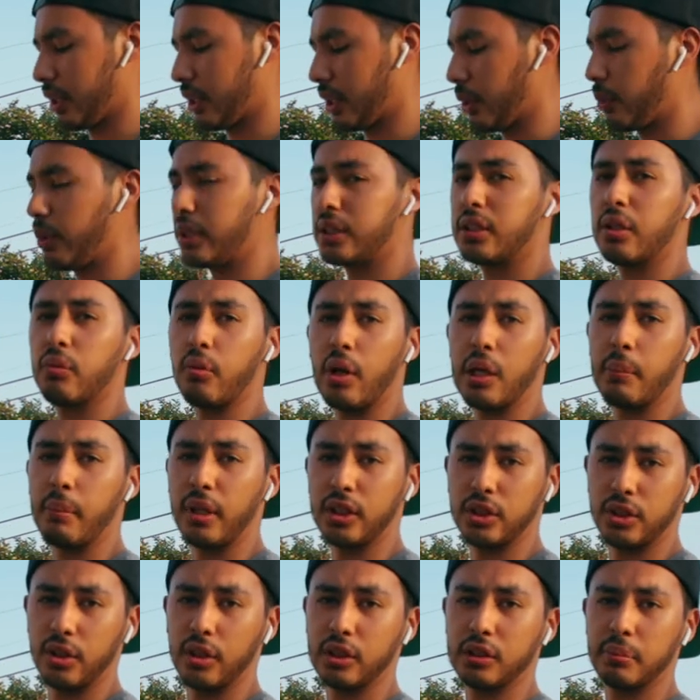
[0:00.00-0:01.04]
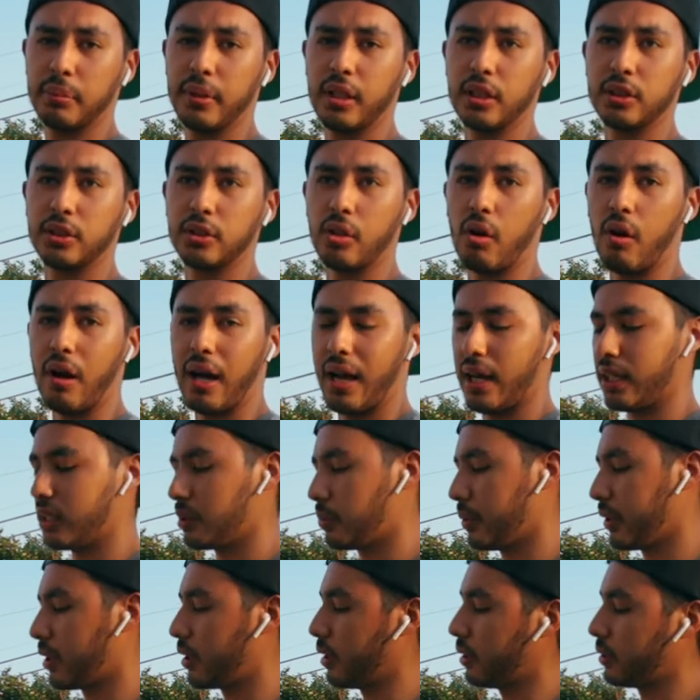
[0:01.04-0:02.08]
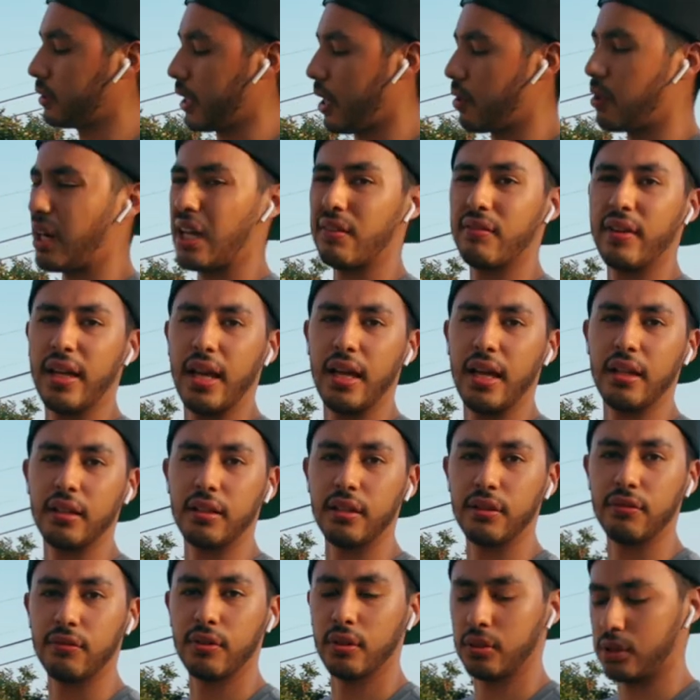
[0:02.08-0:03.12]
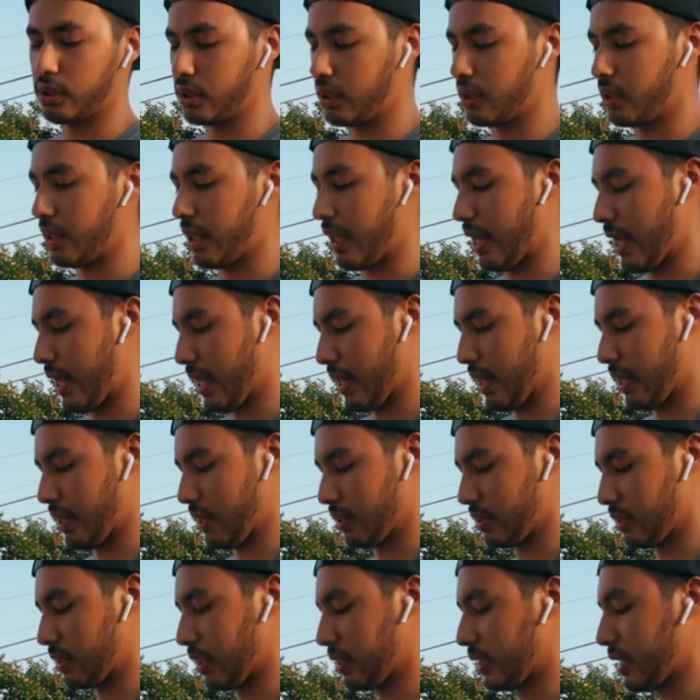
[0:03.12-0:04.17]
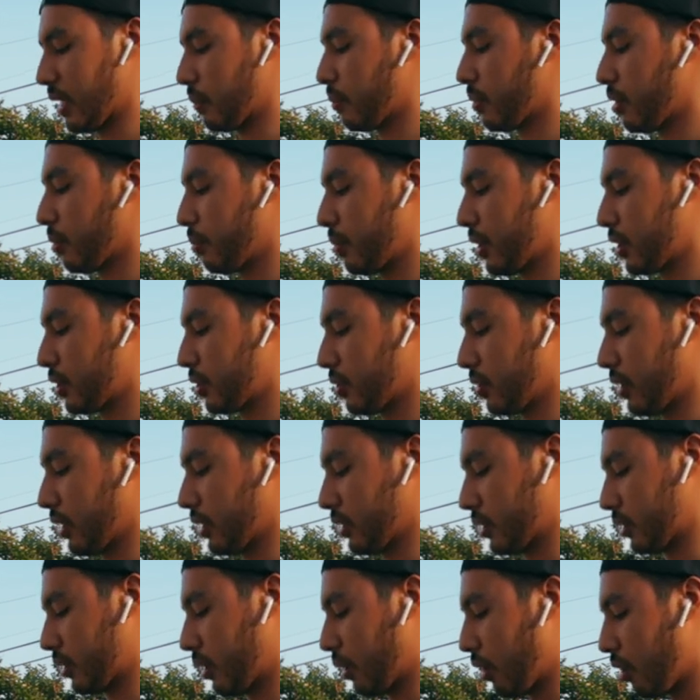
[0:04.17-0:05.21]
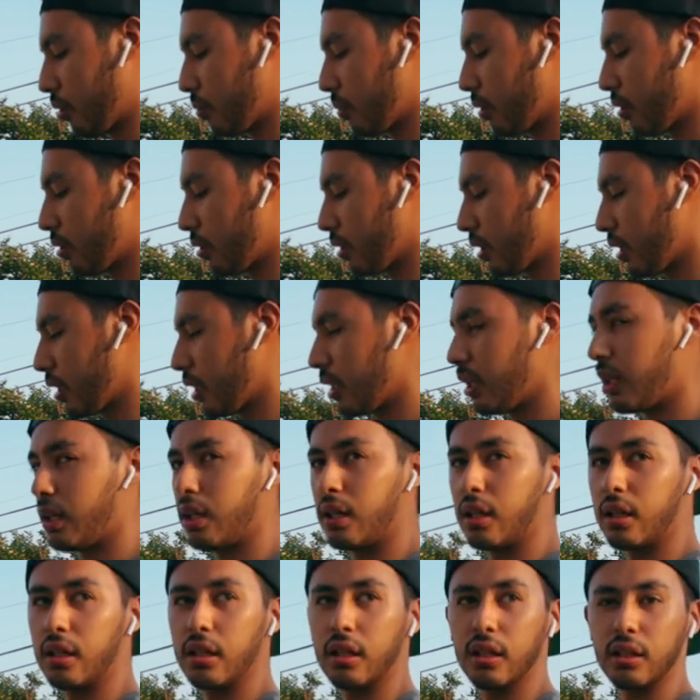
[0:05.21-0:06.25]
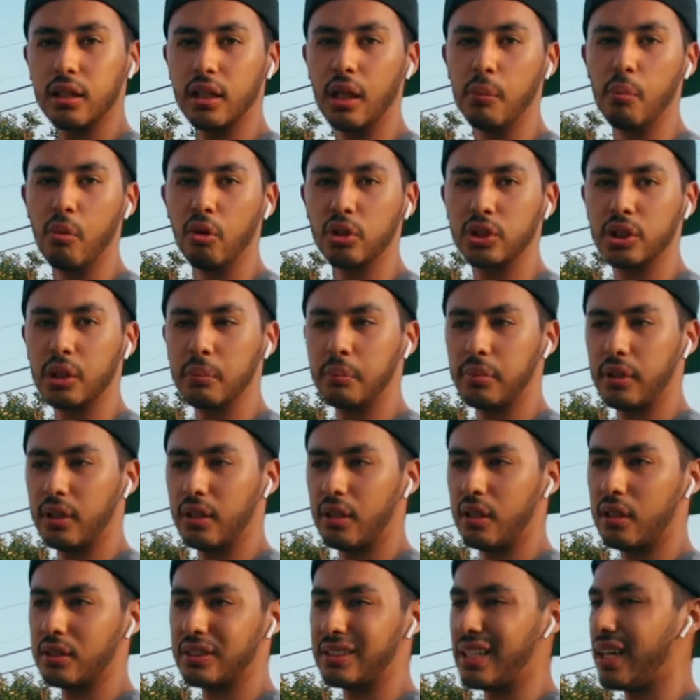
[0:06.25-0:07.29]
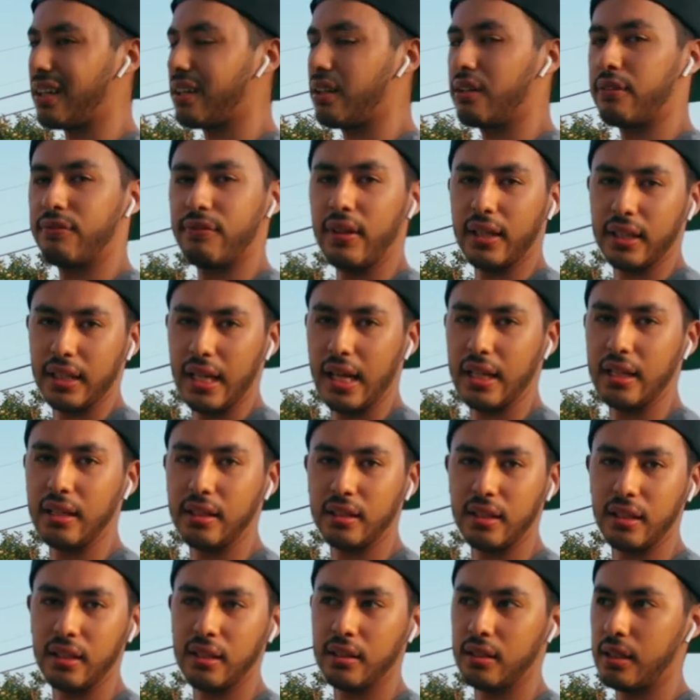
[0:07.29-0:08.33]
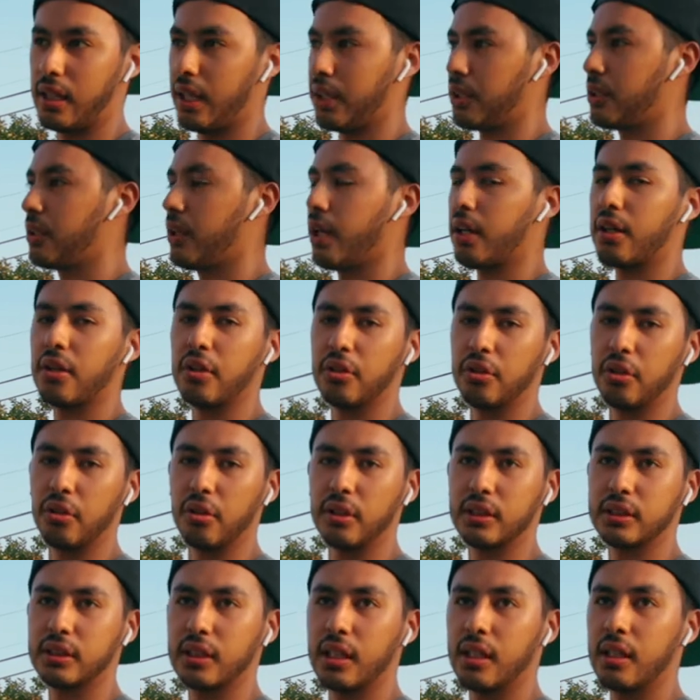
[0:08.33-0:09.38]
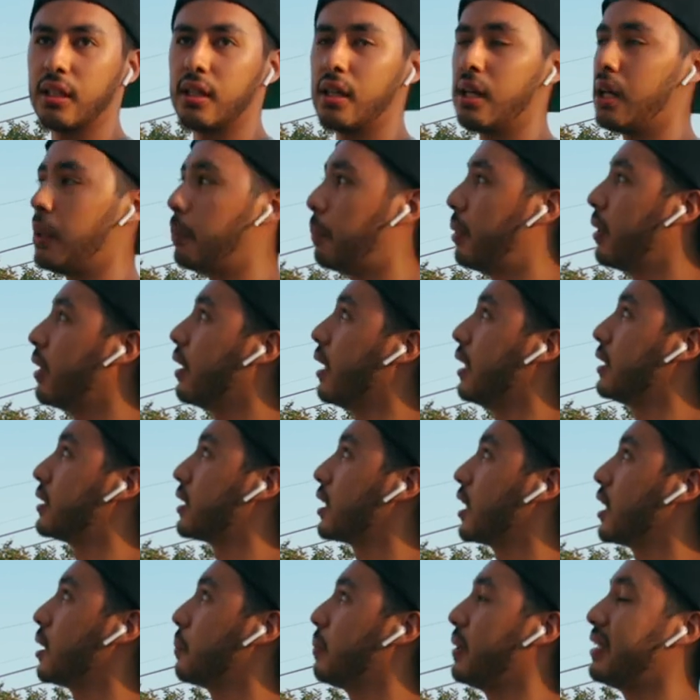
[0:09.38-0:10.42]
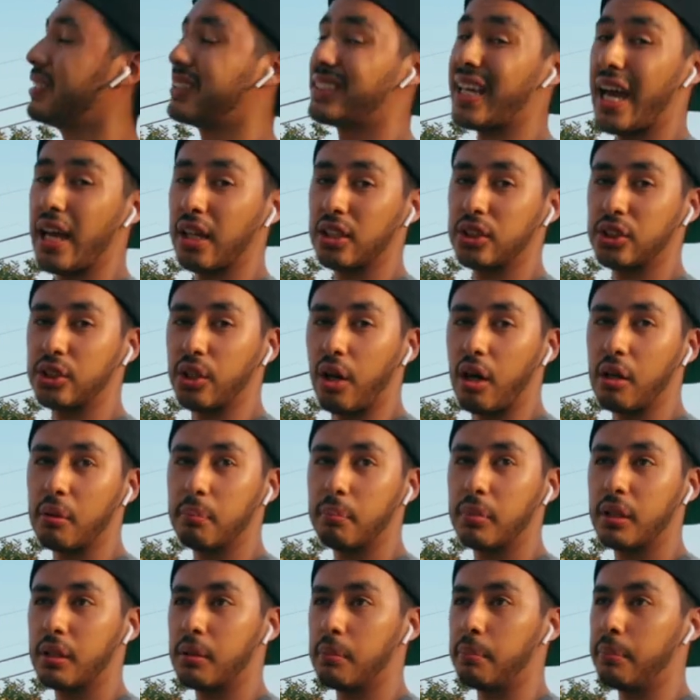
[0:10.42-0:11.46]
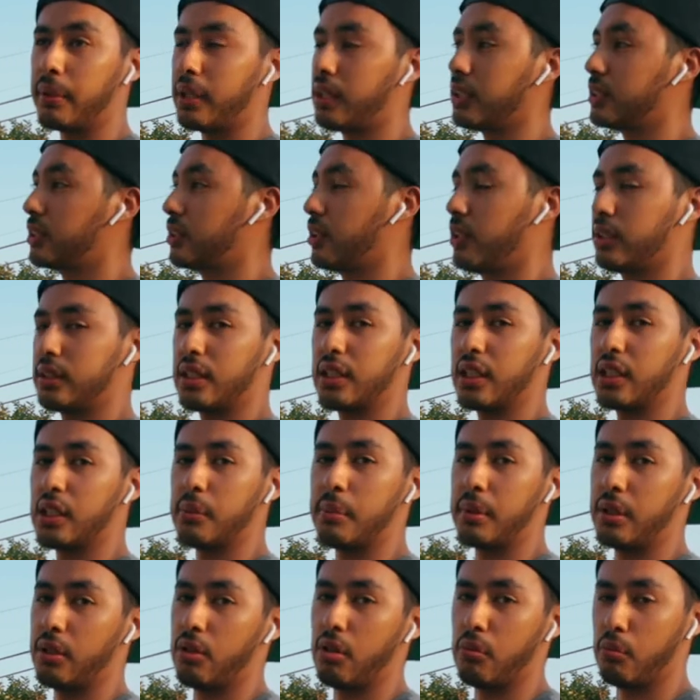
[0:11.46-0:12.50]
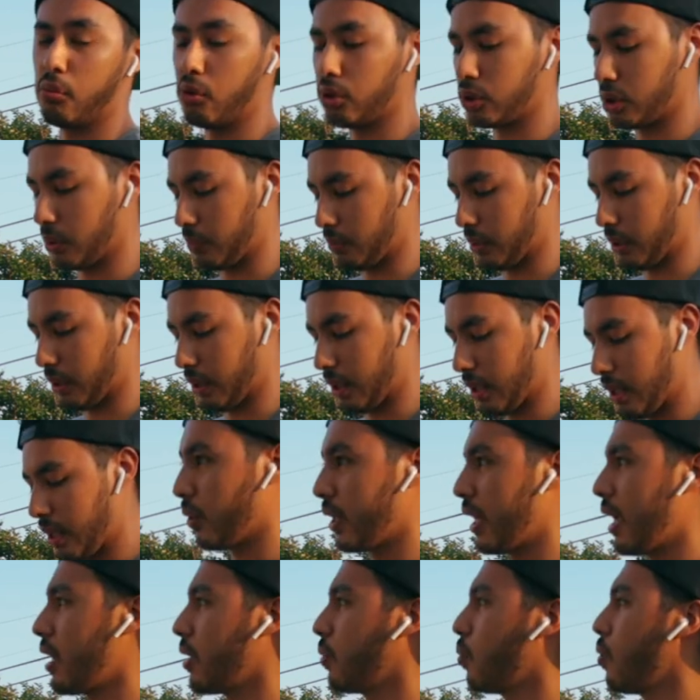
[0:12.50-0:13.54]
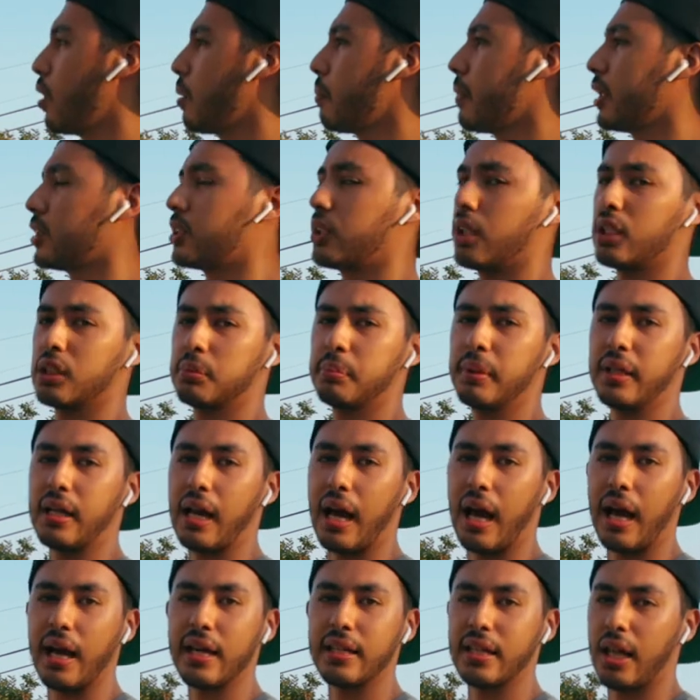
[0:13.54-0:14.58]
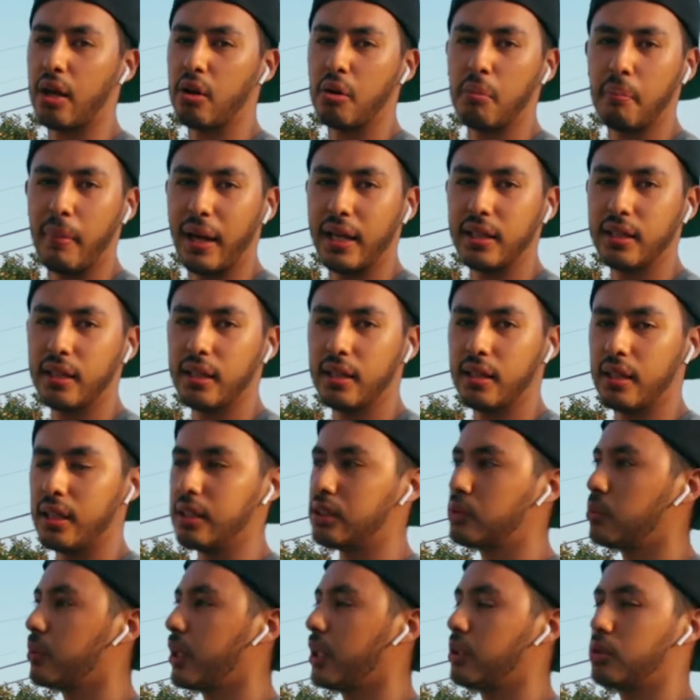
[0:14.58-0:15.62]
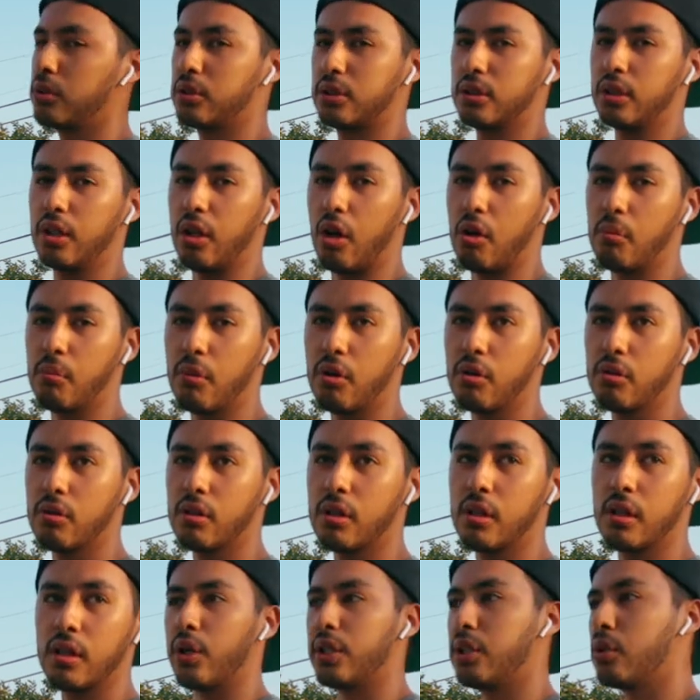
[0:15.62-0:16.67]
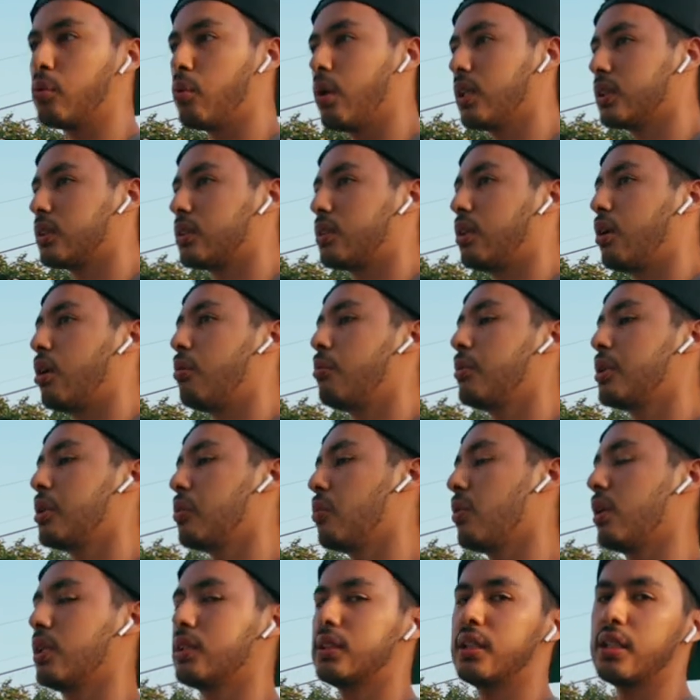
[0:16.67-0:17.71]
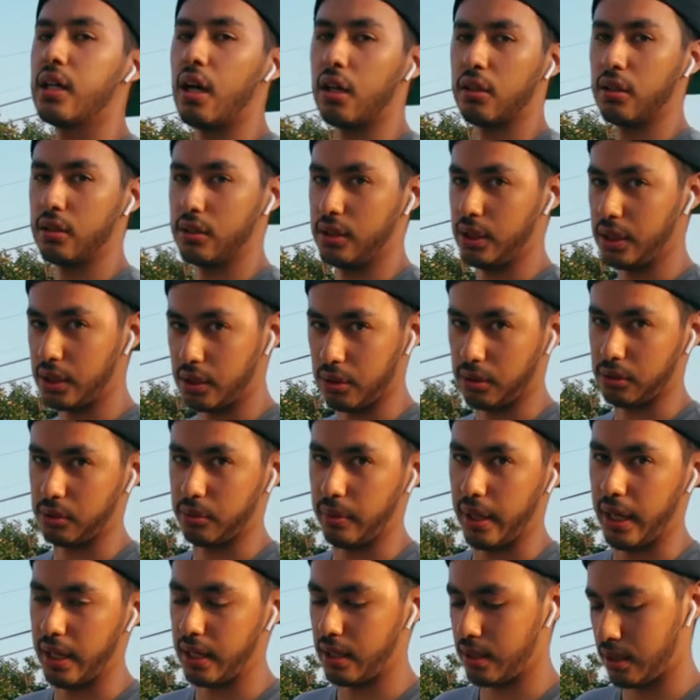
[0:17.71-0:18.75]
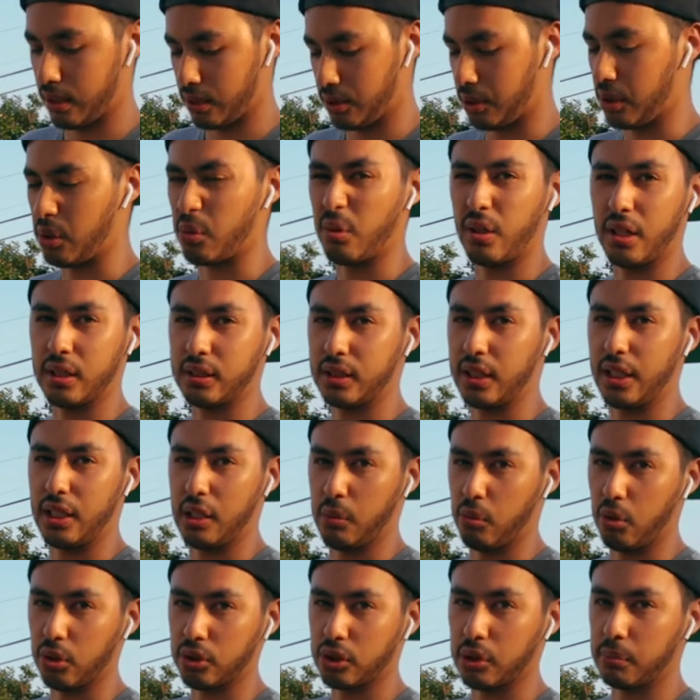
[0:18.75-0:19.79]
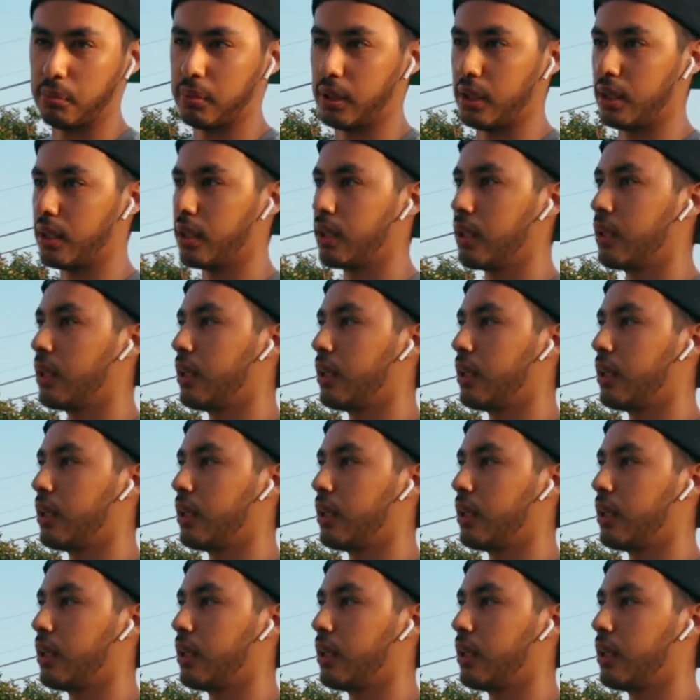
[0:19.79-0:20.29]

The reason why my shutter speed is so high is because I don't have an ND filter, and since I'm gonna be shooting in slow-mo, the motion blur is not gonna affect anything, like you're not gonna notice it, but it's gonna be tack sharp because there isn't gonna be no motion blur. When I want my shutter speed high and I don't mind it, it's when I do slow-mo. When you want slow-mo, you wanna see all the details, right? You don't wanna see any motion blur.